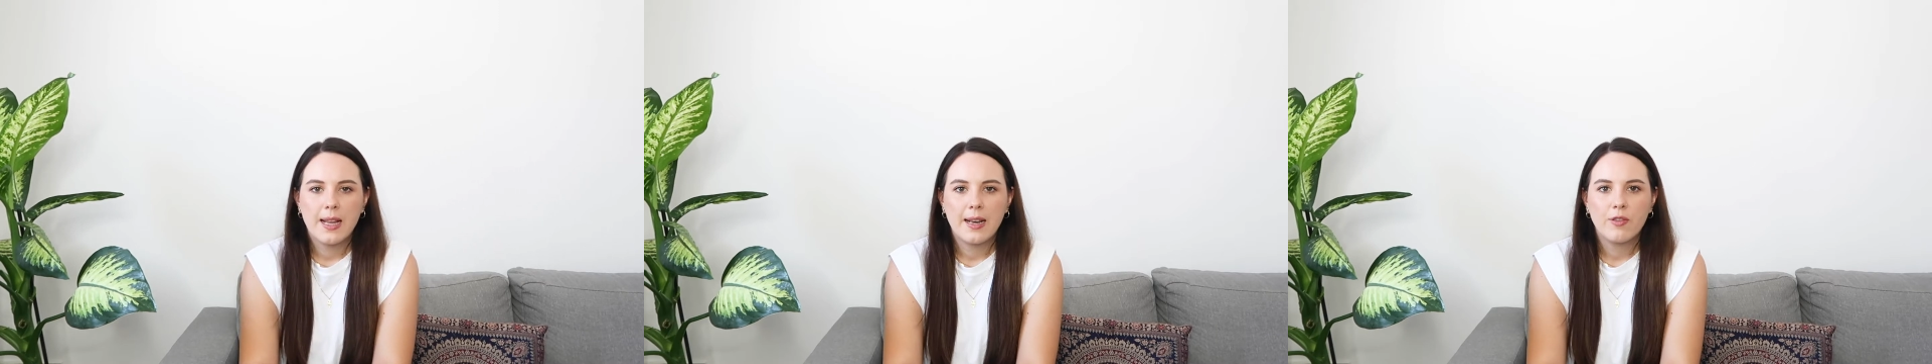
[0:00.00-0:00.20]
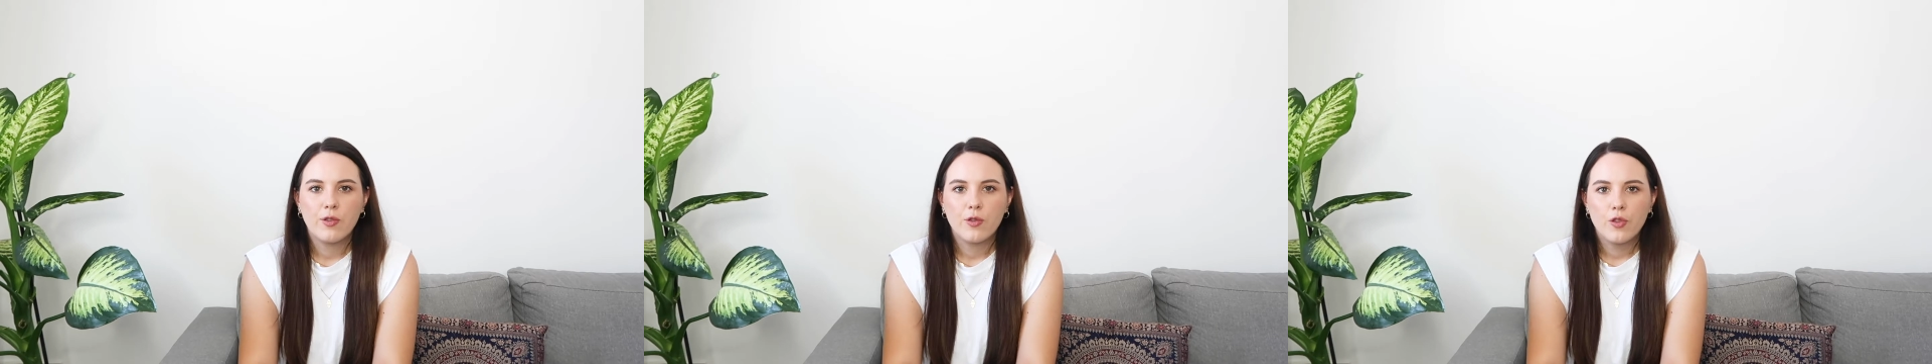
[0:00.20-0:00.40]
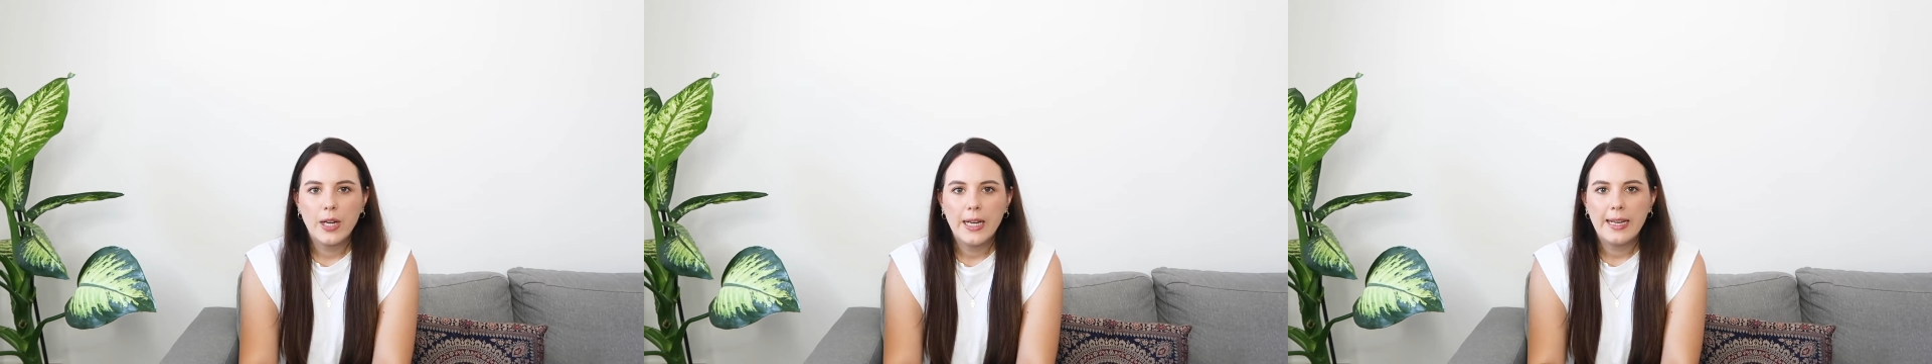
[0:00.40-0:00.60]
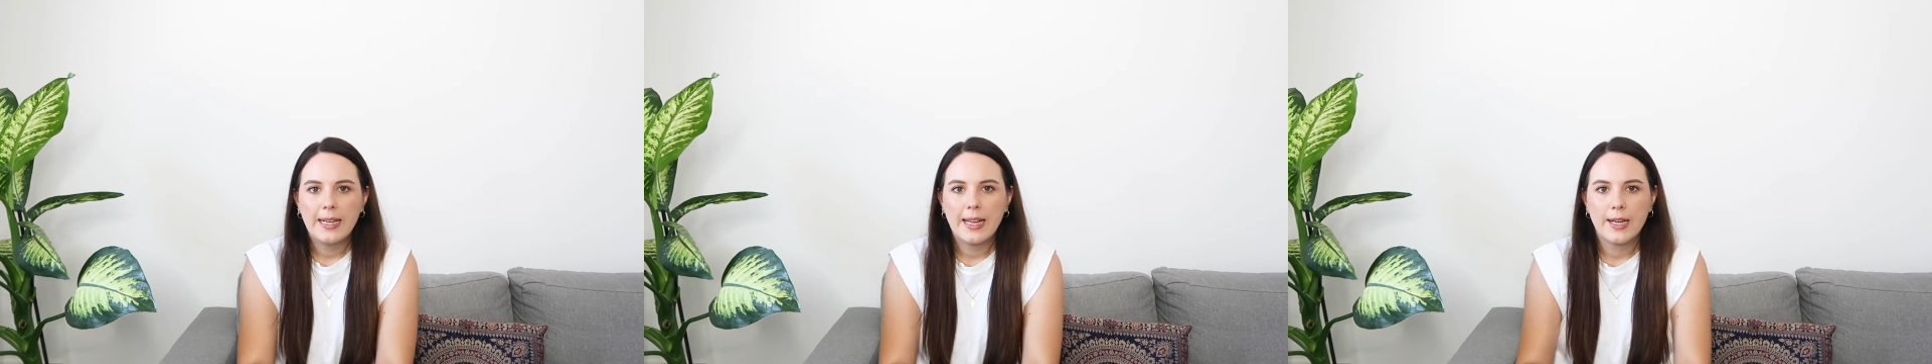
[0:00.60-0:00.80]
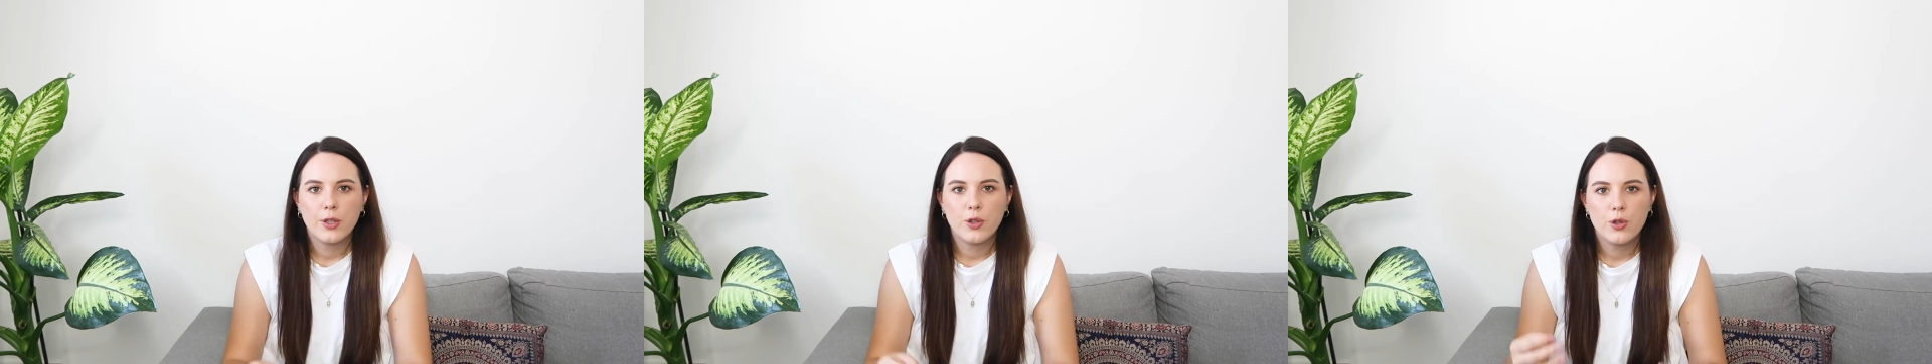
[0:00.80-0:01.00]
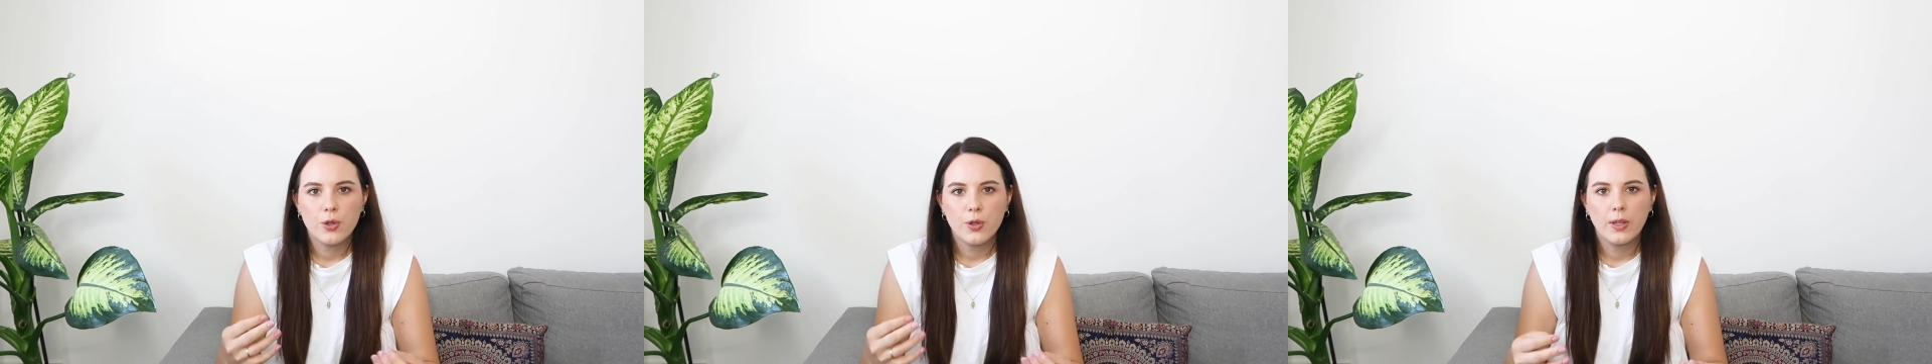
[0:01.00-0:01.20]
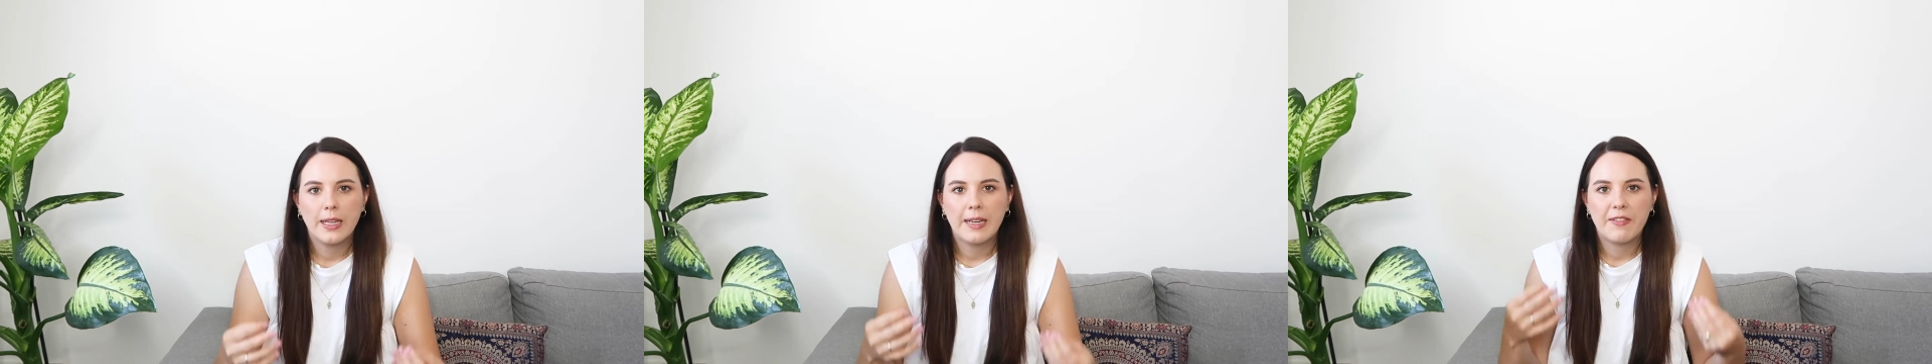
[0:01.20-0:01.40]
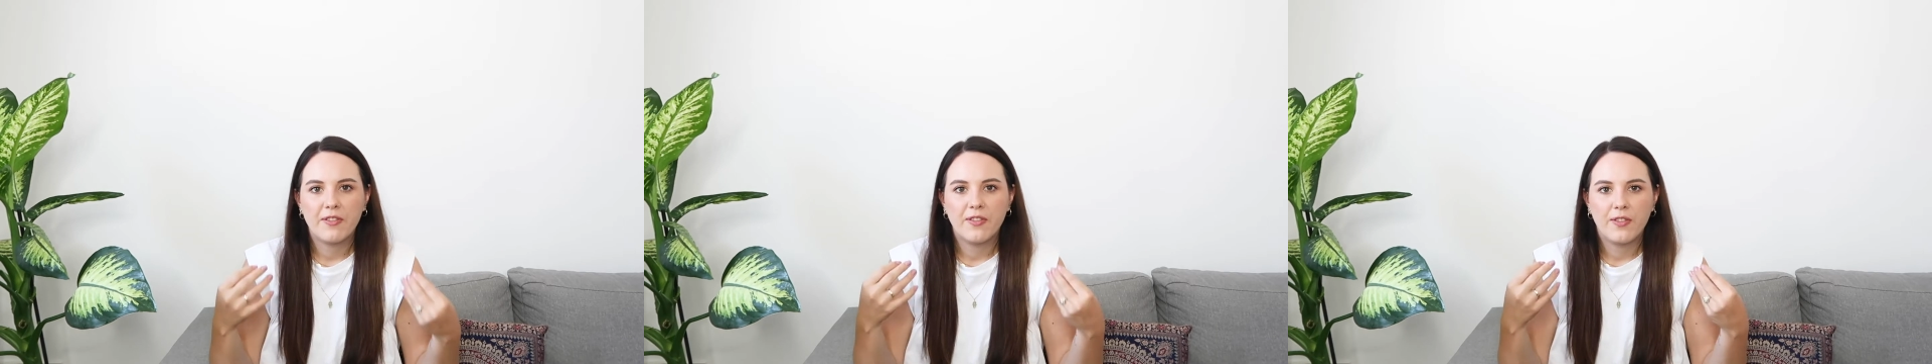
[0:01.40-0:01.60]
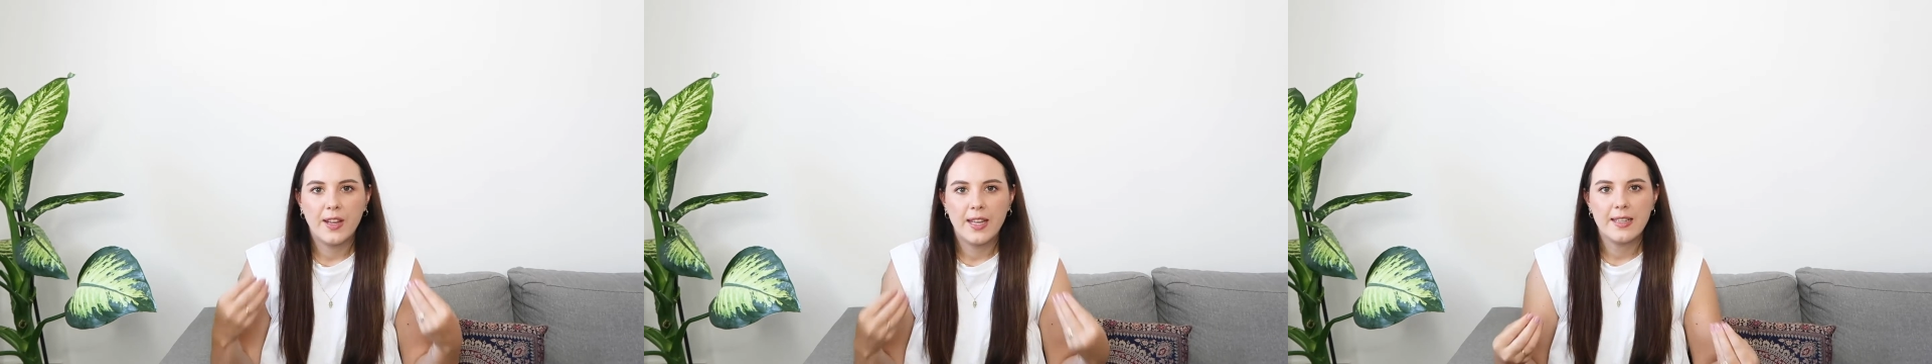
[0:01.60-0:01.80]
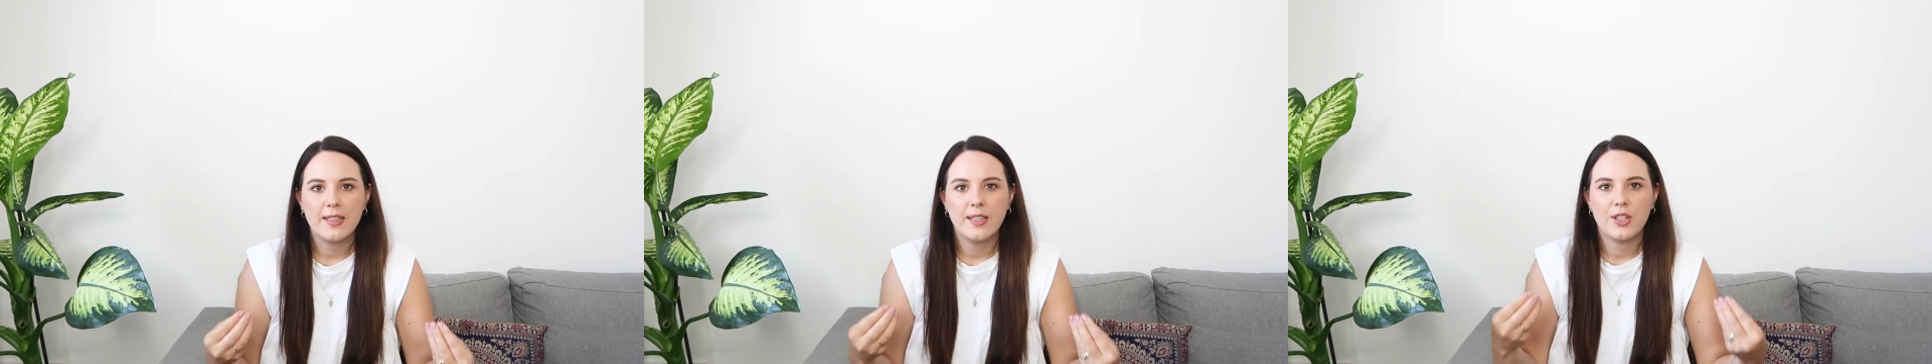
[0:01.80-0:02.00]
and really like truly
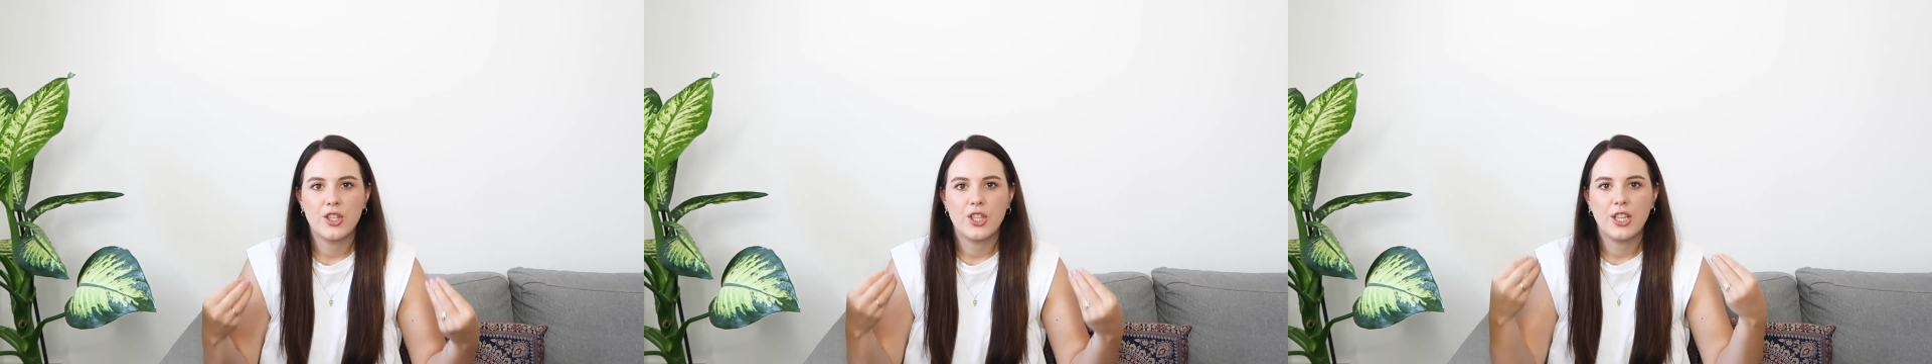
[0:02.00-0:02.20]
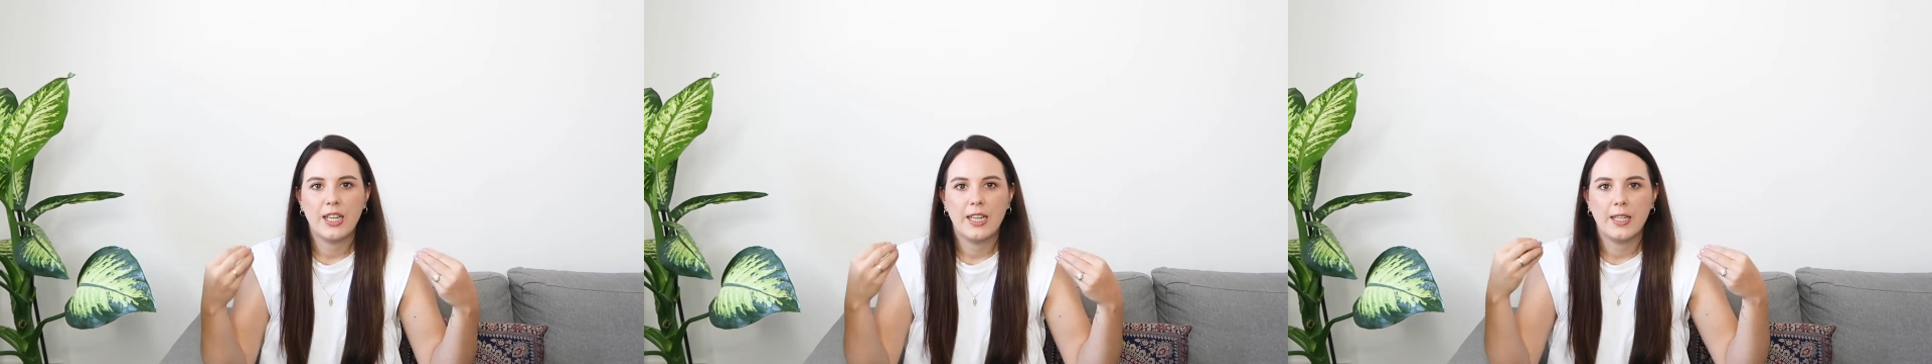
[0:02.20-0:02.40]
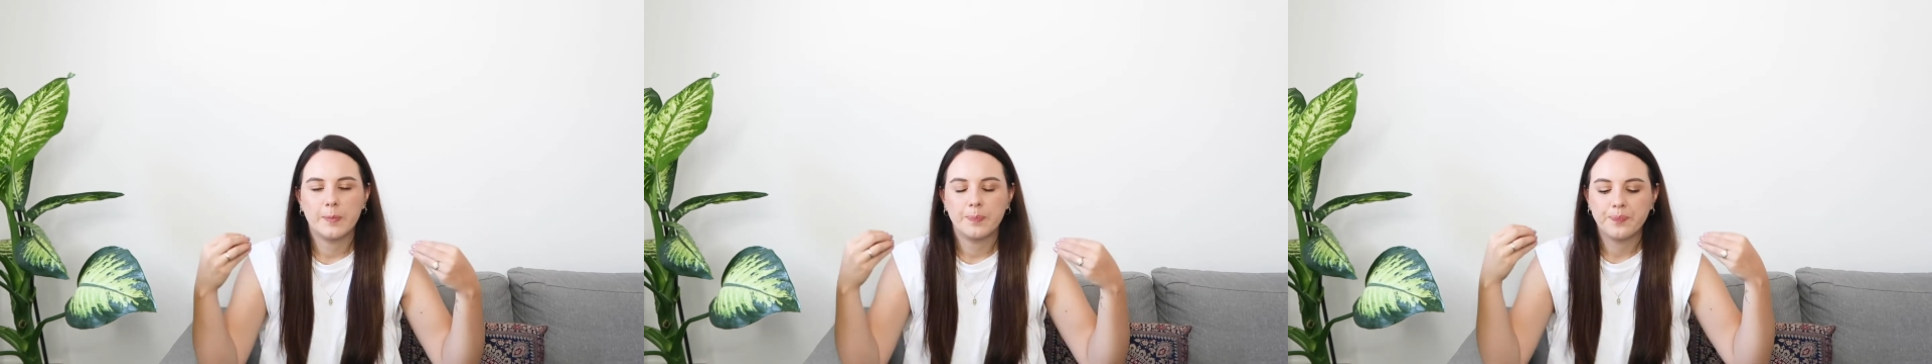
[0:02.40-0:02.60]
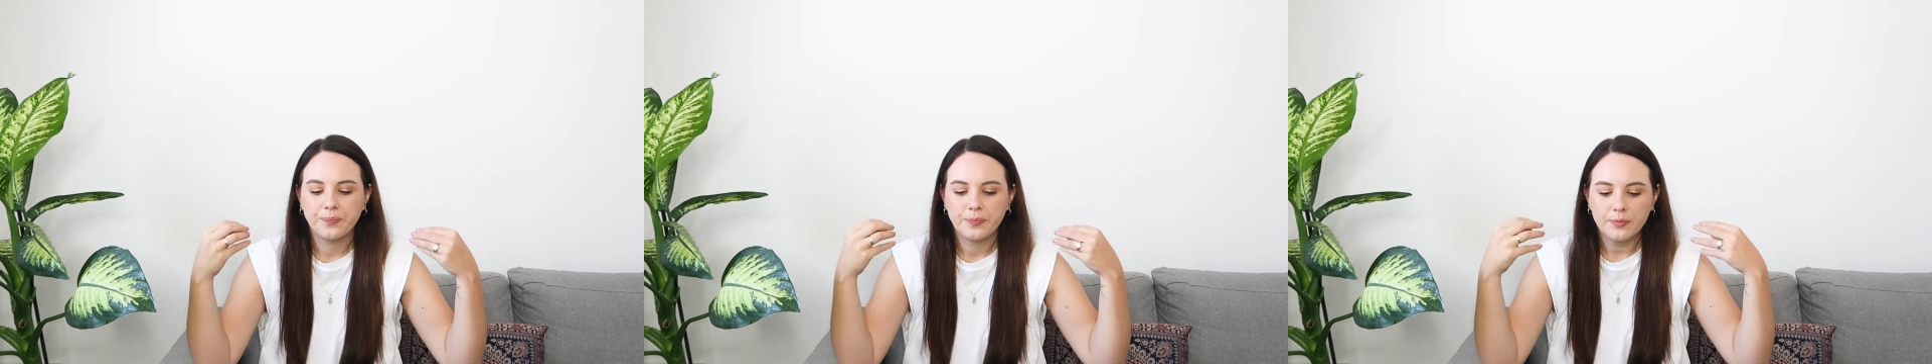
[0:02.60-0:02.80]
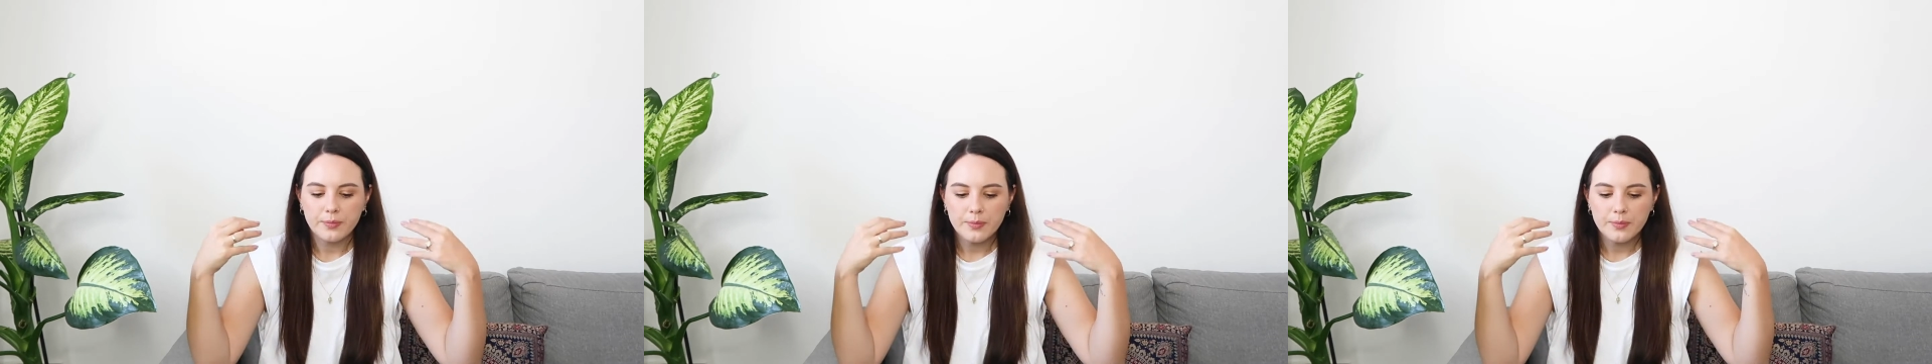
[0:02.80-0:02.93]
vintagey,